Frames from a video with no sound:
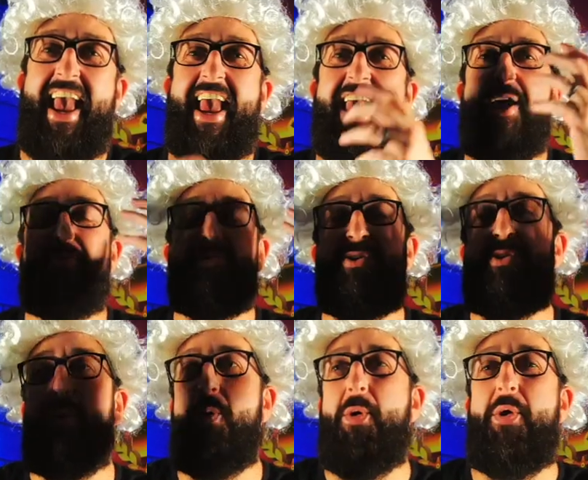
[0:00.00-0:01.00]
It was
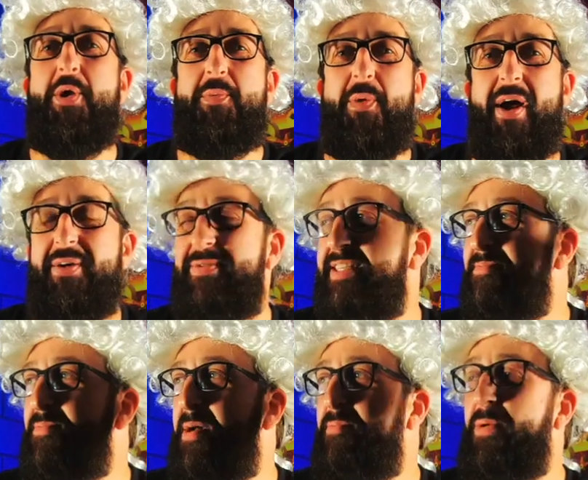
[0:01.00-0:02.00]
ordered while I was in
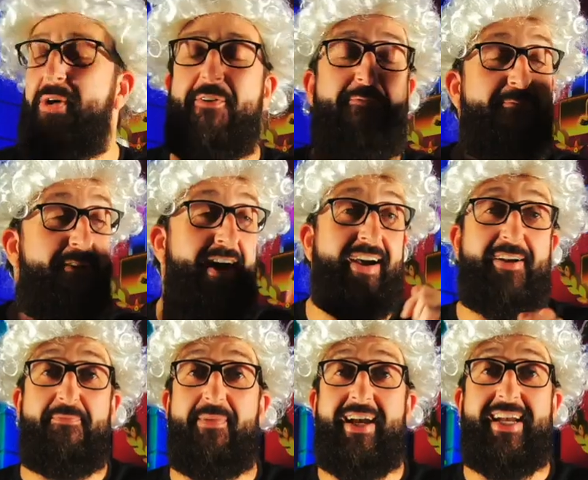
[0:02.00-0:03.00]
my pocket.
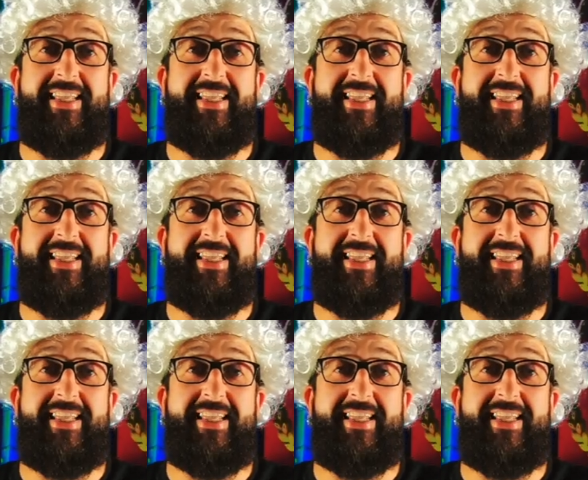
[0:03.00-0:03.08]
Fuck me,